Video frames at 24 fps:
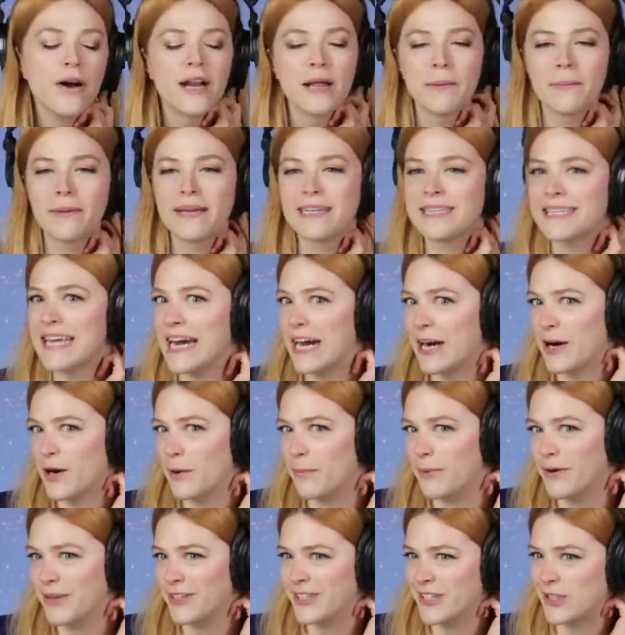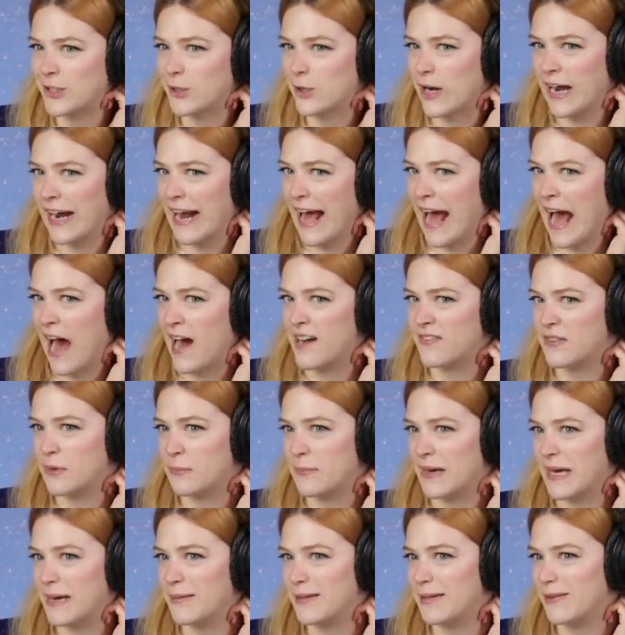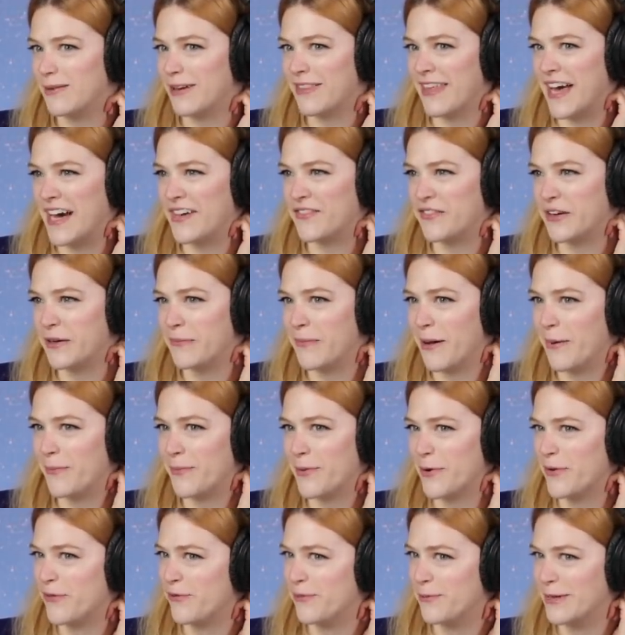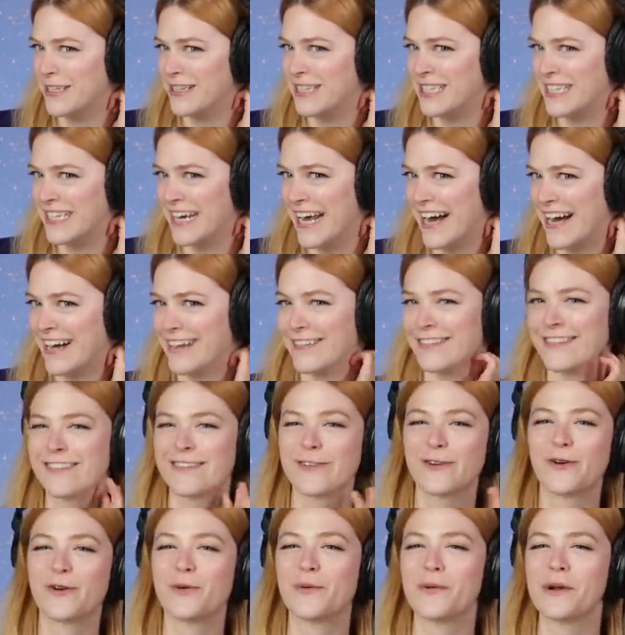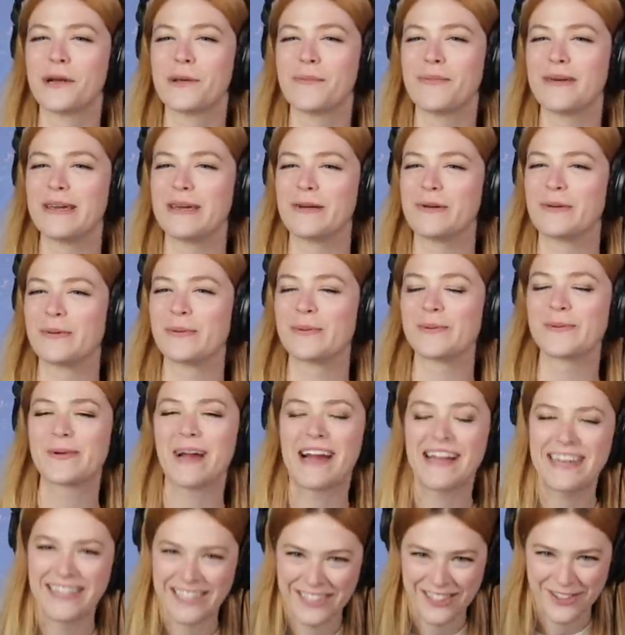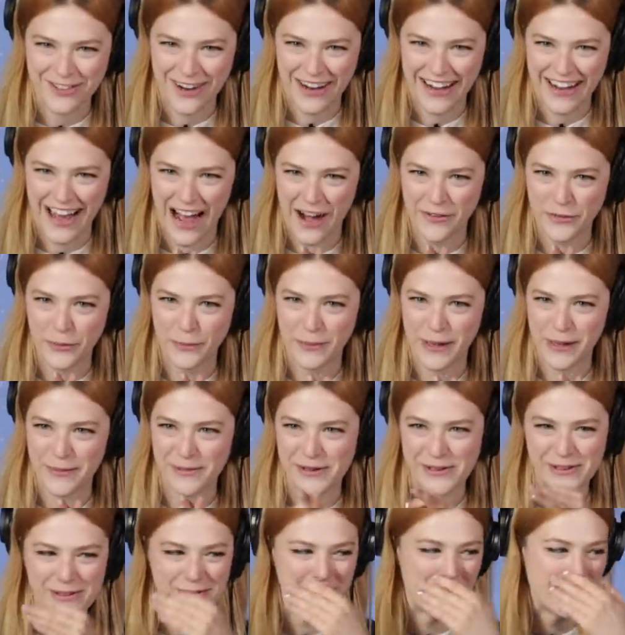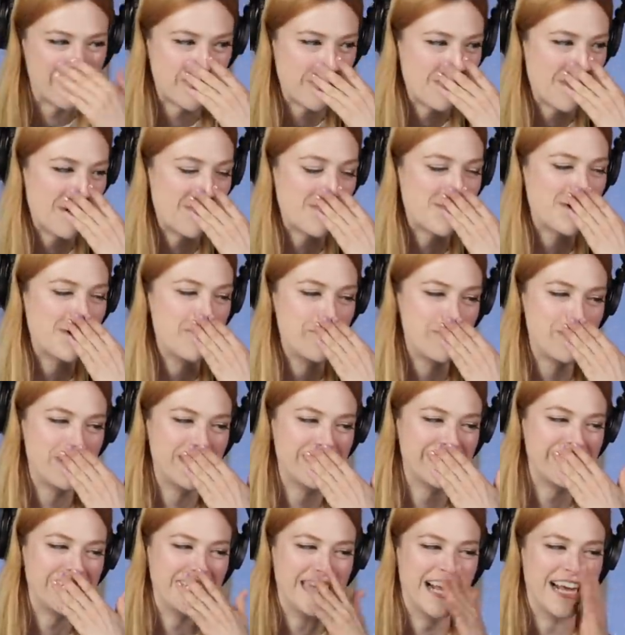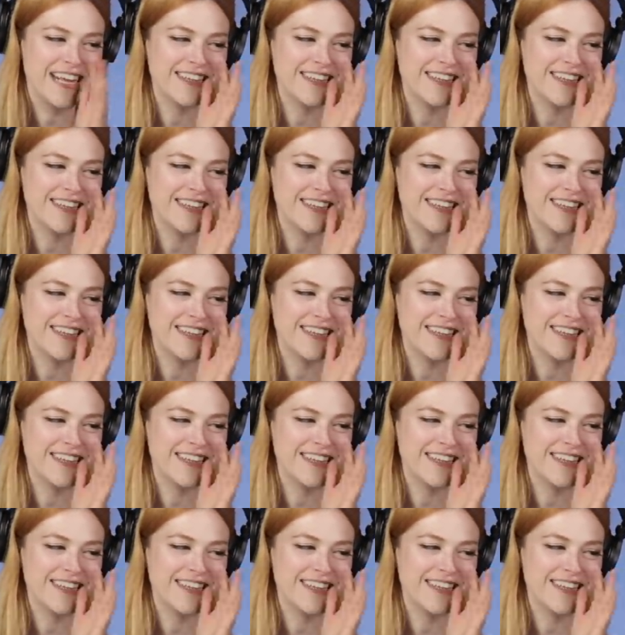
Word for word: Would it be terrible to try to have a baby with every member of BTS? Or would it be great to try to have a baby with every member of BTS?